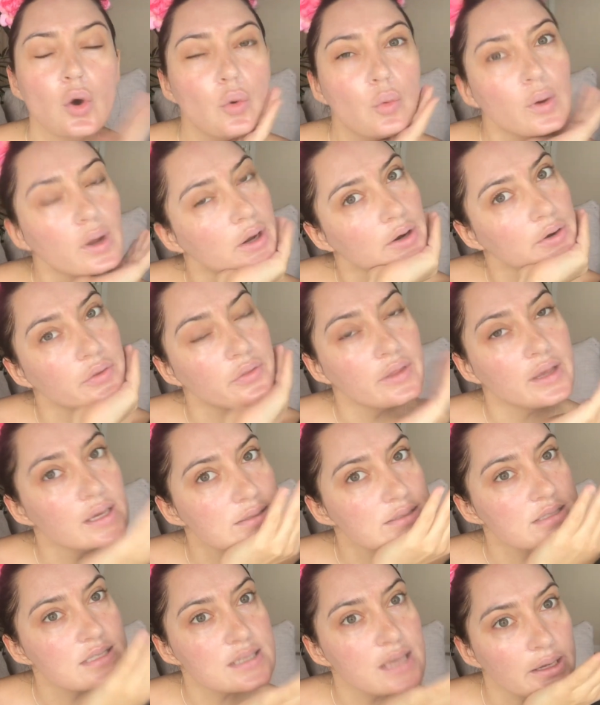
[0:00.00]
where they
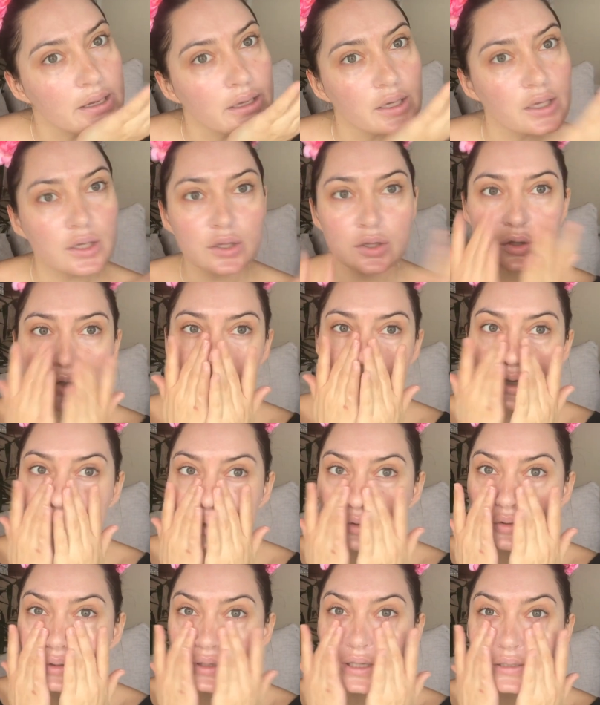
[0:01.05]
say, you
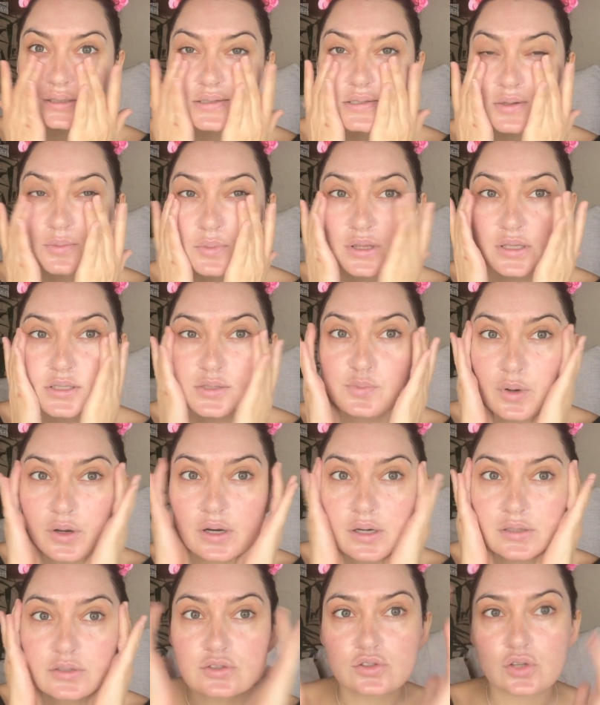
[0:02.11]
know, that some of these
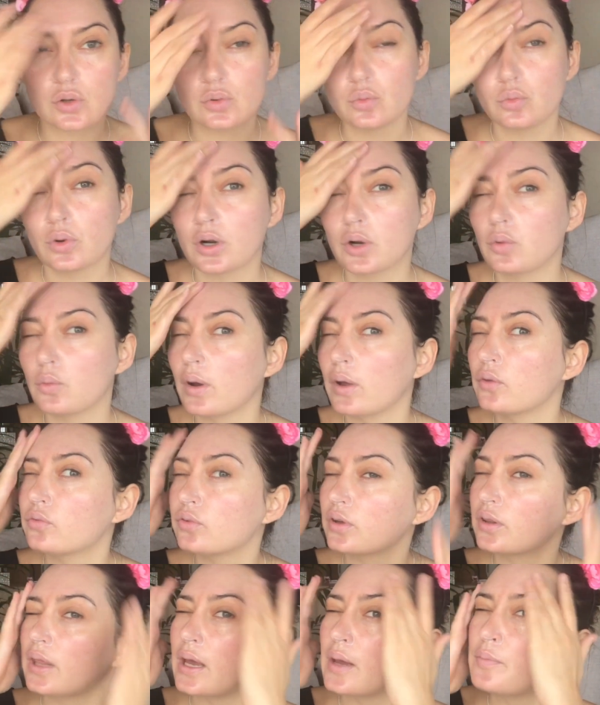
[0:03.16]
products don't work well
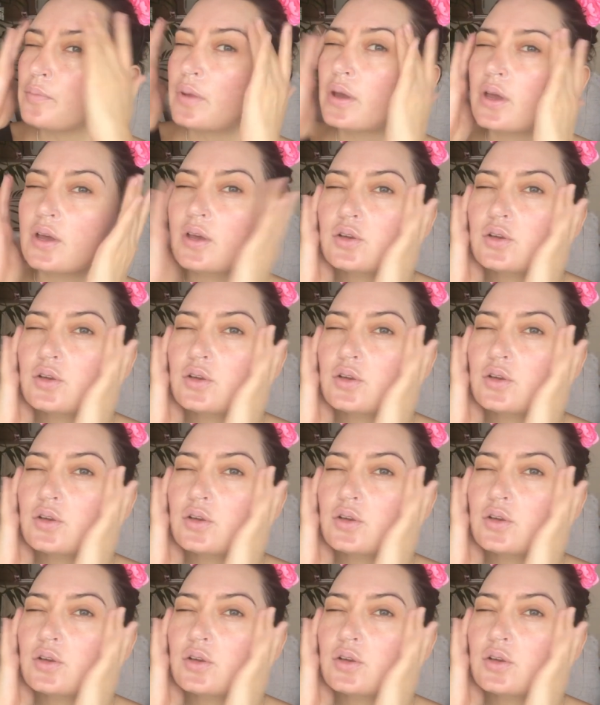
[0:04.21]
for them.